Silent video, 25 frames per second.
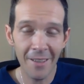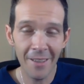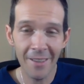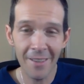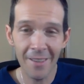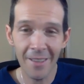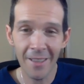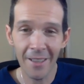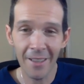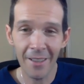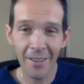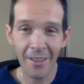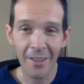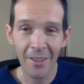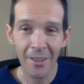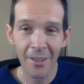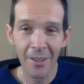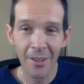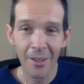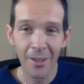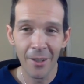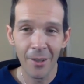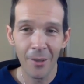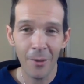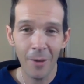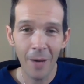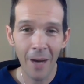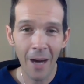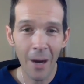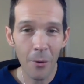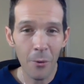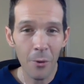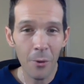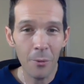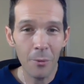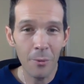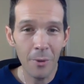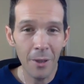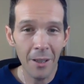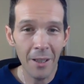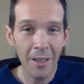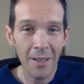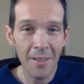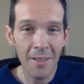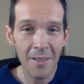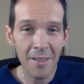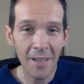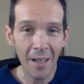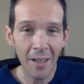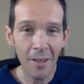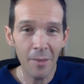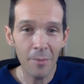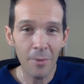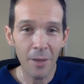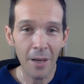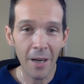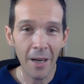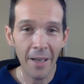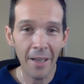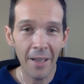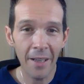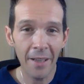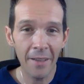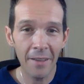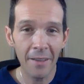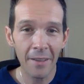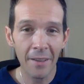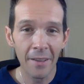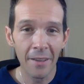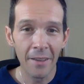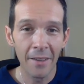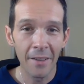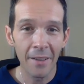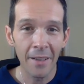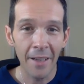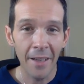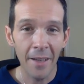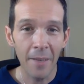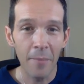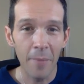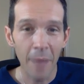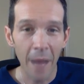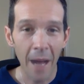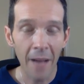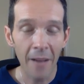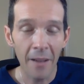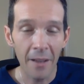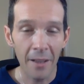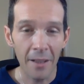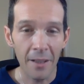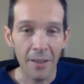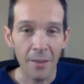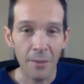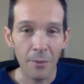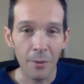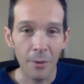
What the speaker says: It's like, wow, we're really celebrating an imbalance.